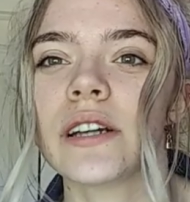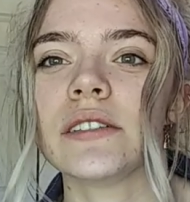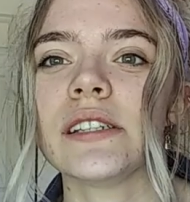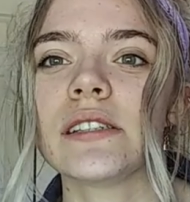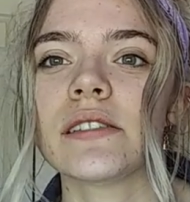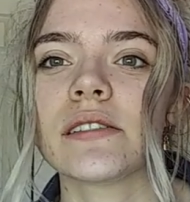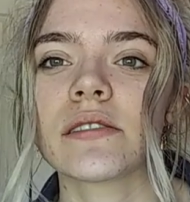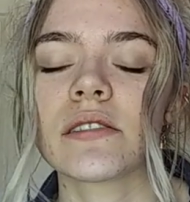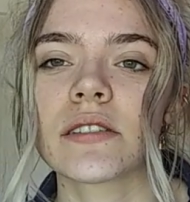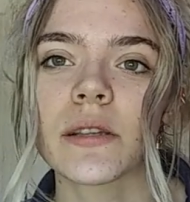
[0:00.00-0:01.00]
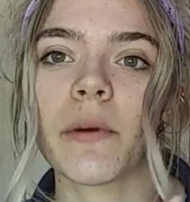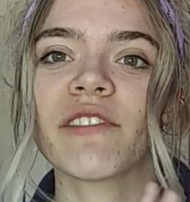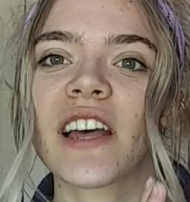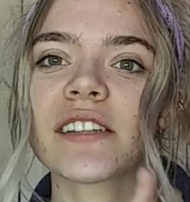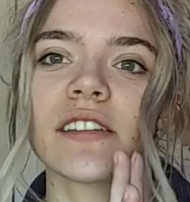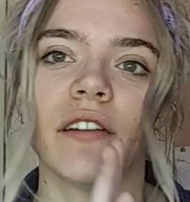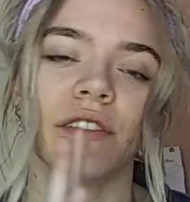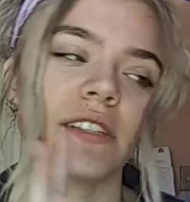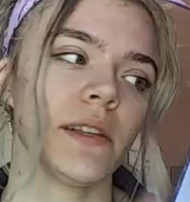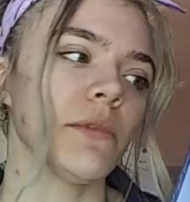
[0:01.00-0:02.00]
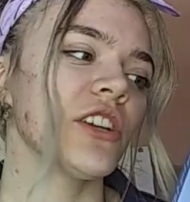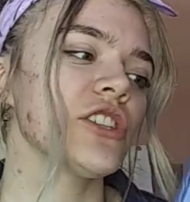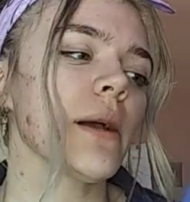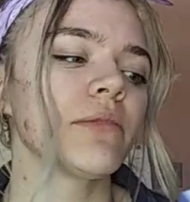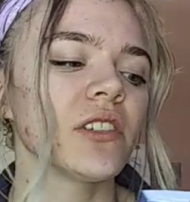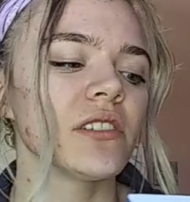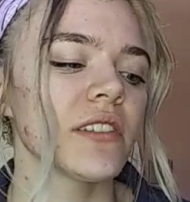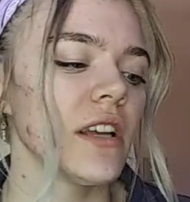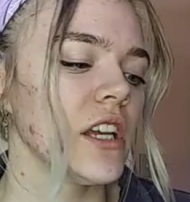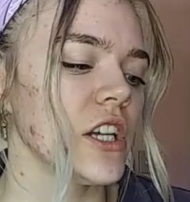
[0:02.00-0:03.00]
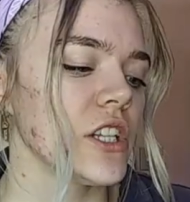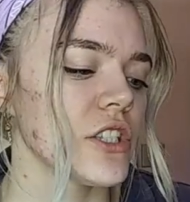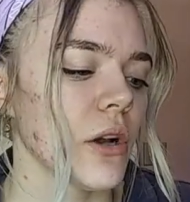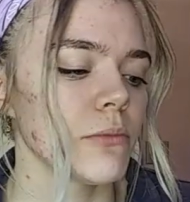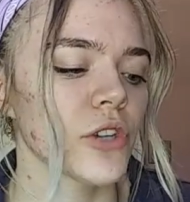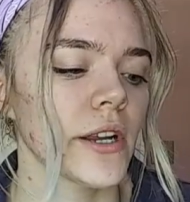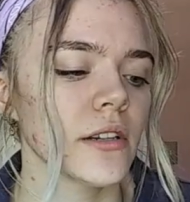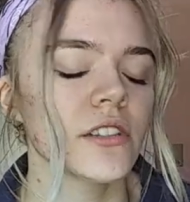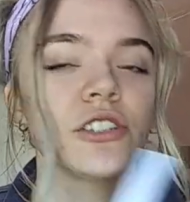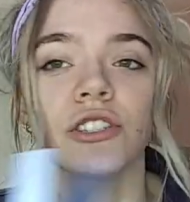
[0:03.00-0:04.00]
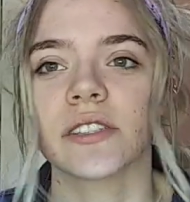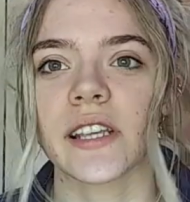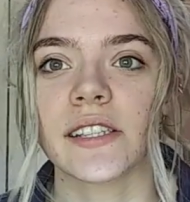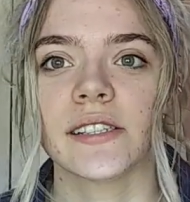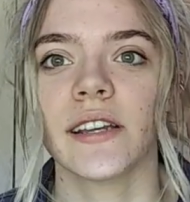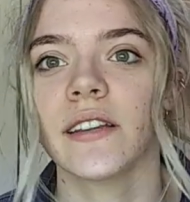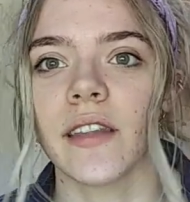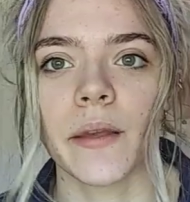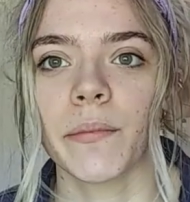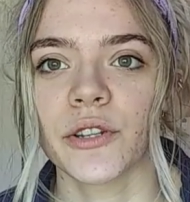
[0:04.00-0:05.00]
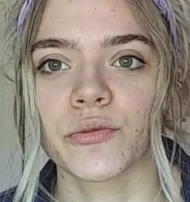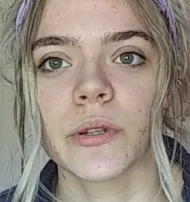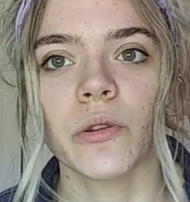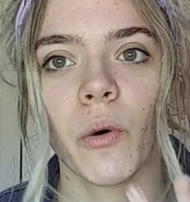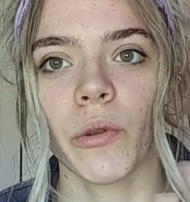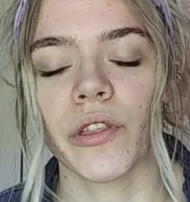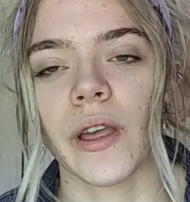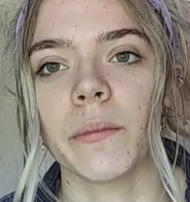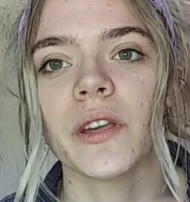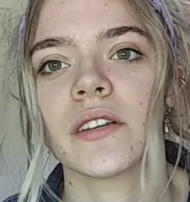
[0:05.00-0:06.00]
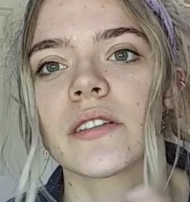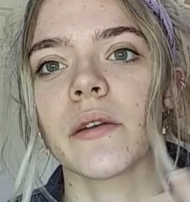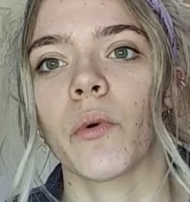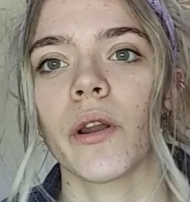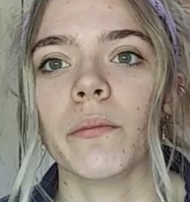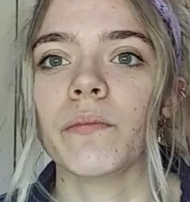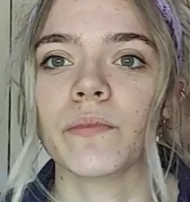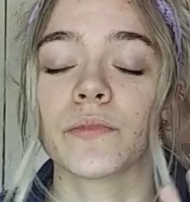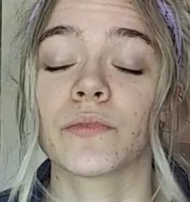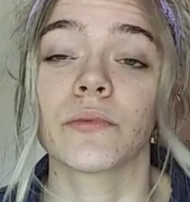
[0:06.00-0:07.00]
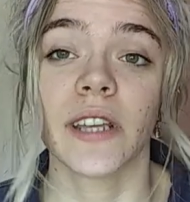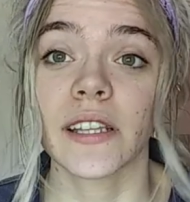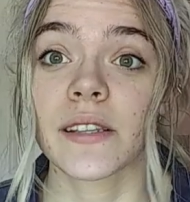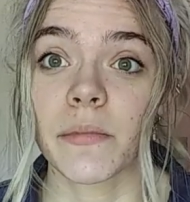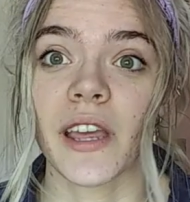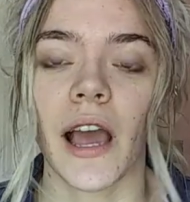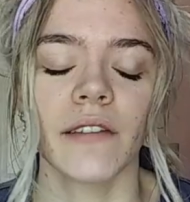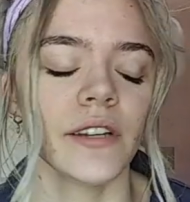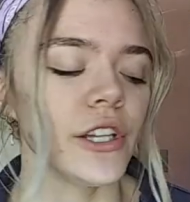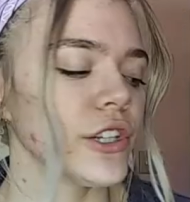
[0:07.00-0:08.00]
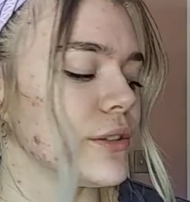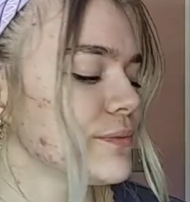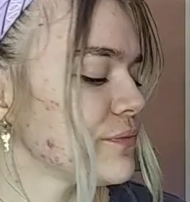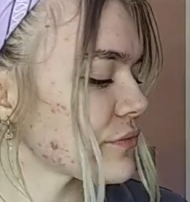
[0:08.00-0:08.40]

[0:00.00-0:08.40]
at least some of that stuff in some of the chapters, so I'm trying not to just like sit and like binge read the whole thing because I want to get something out of it, you know.